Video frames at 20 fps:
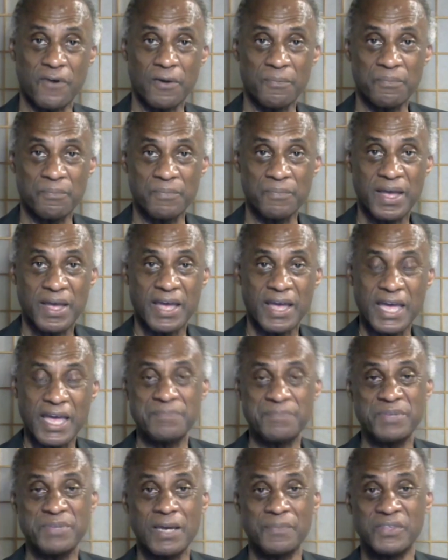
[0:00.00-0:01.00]
from
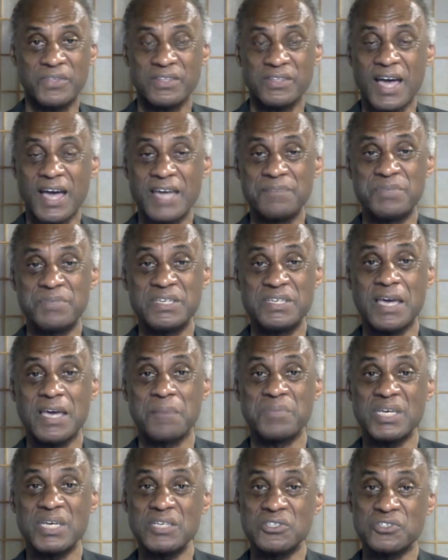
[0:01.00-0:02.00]
8 p.m. to 9
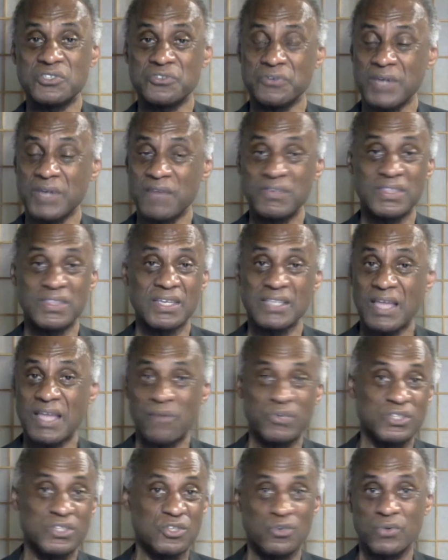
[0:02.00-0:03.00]
p.m. Eastern. Everything
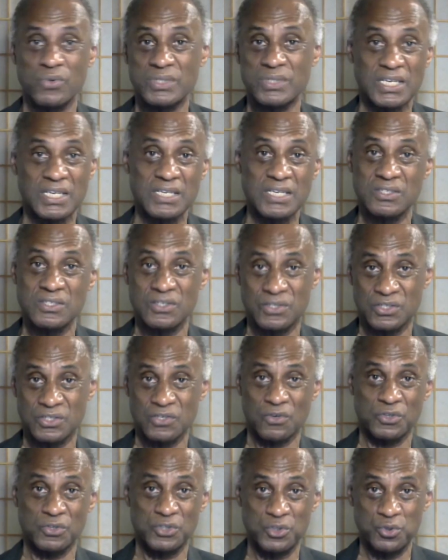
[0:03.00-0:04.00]
that we do is Eastern,
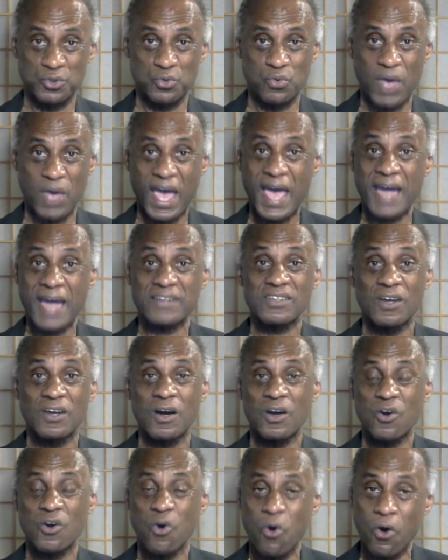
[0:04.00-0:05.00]
so you act
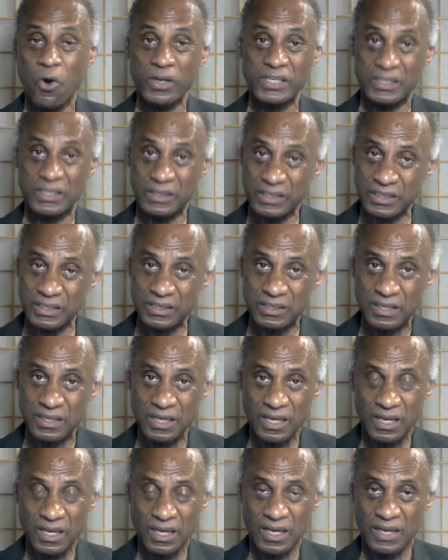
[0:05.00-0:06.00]
accordingly.
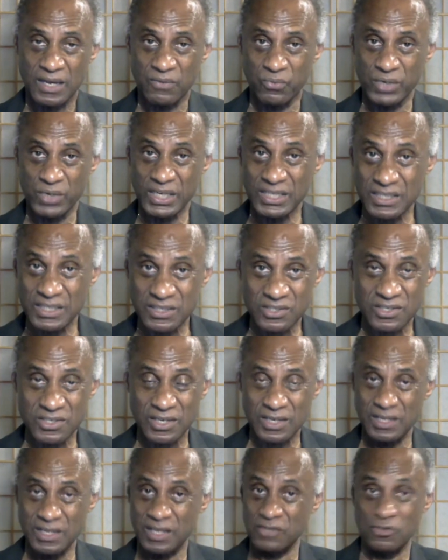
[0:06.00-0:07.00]
We're
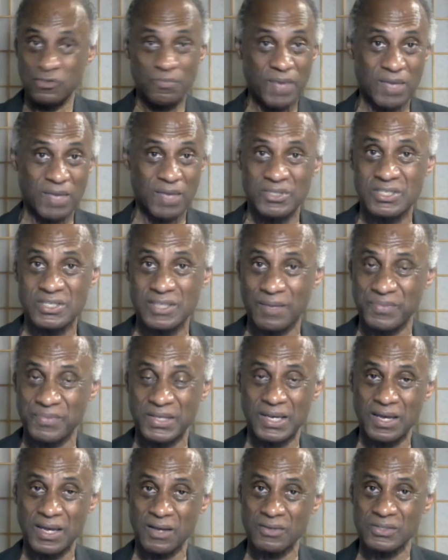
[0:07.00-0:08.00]
Eastern and you may be
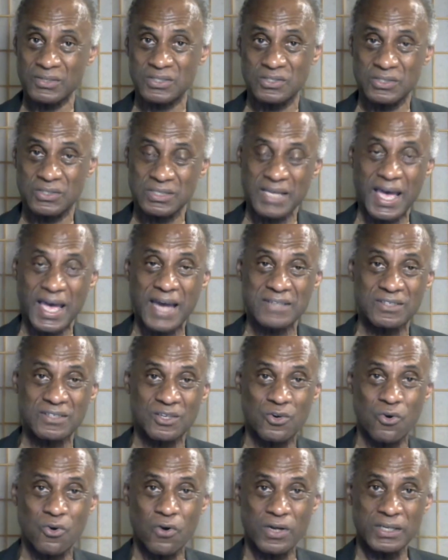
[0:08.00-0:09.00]
something else. Just
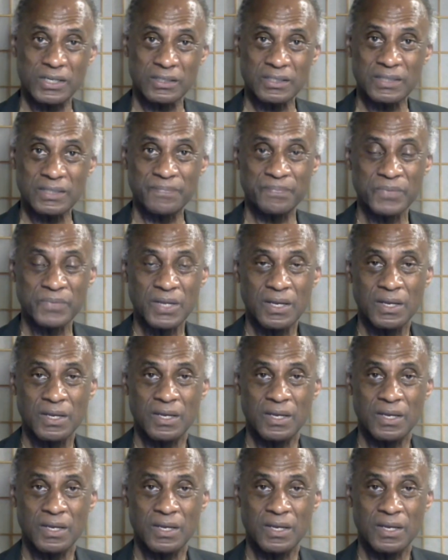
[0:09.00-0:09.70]
act accordingly.